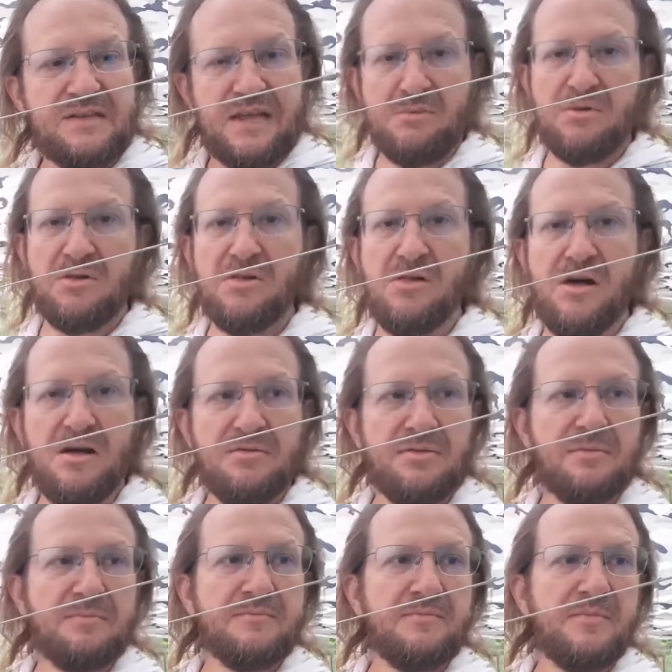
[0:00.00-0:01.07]
tablecloth.
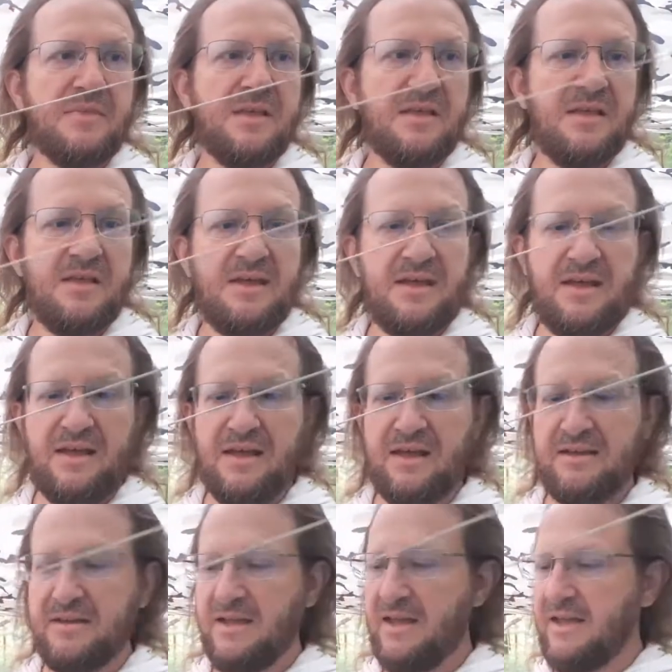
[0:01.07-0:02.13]

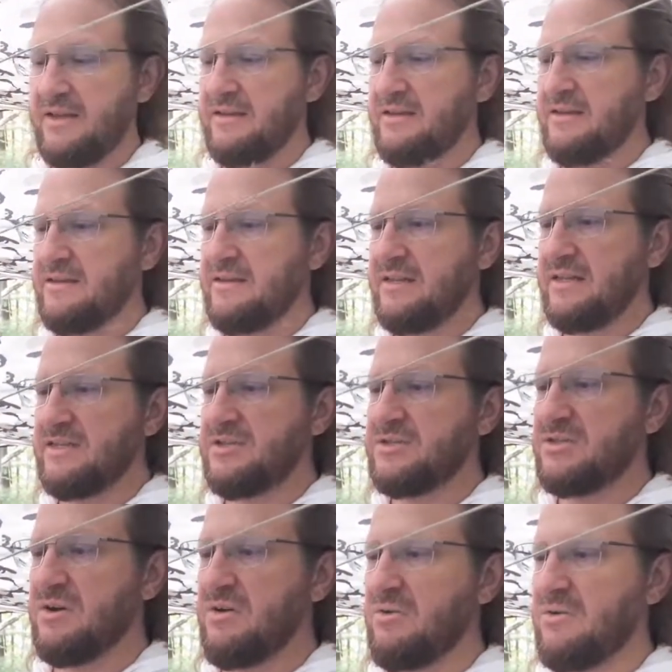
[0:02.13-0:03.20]
And I did
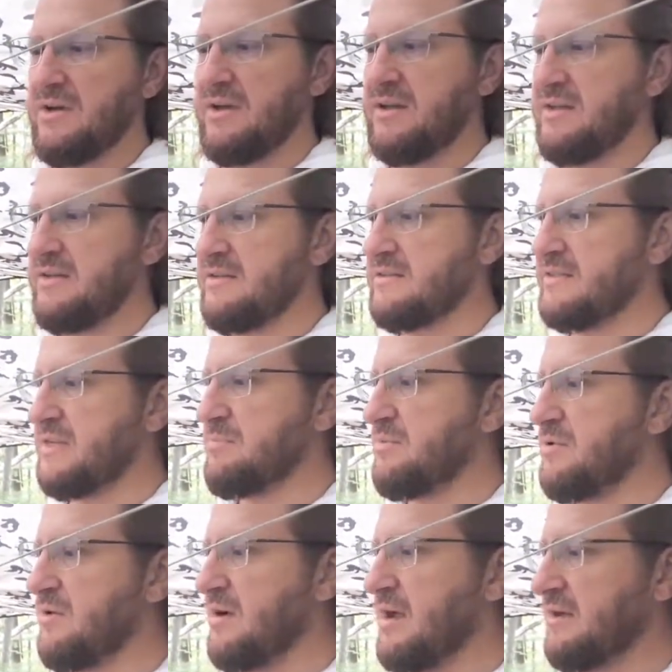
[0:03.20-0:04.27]
sew a
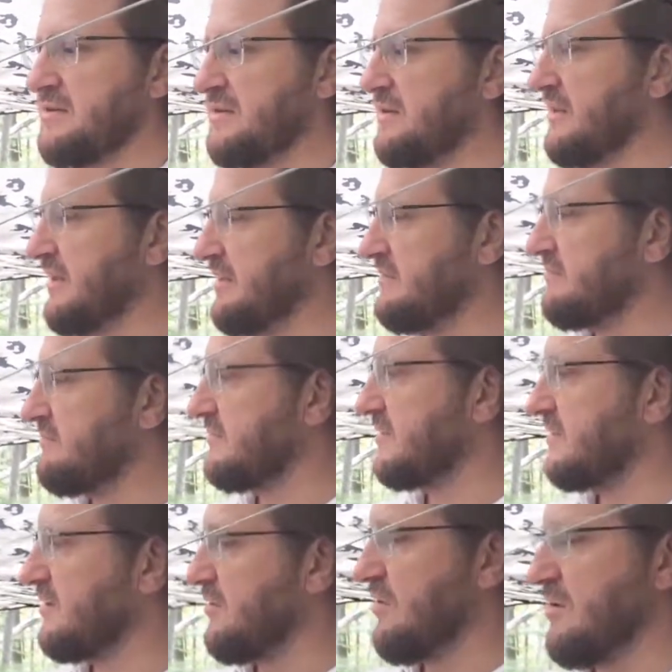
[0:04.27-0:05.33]
zipper onto the
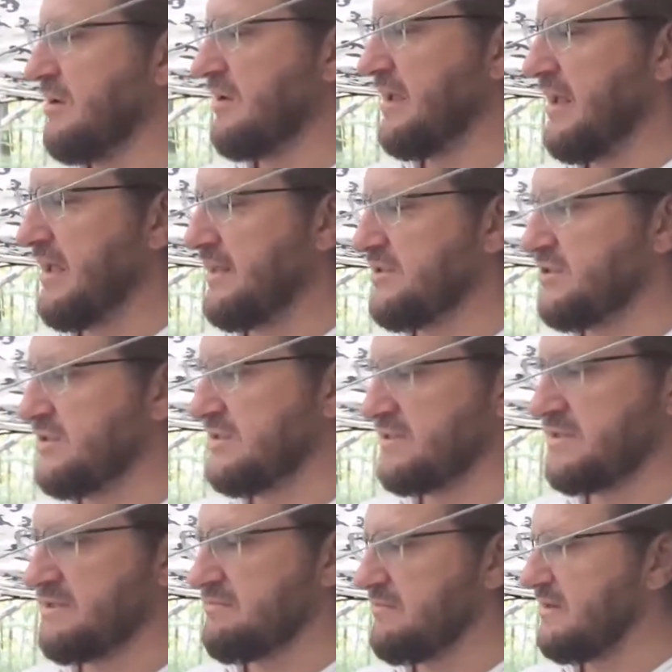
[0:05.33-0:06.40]
long
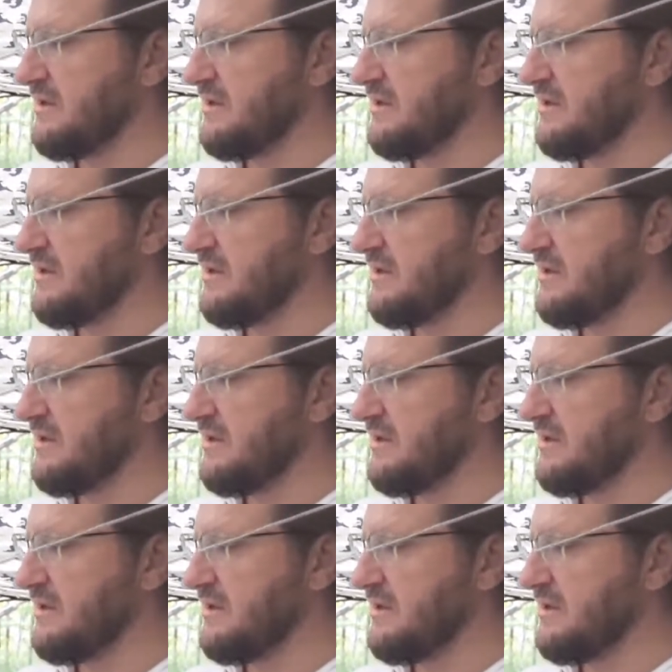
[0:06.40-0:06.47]
edges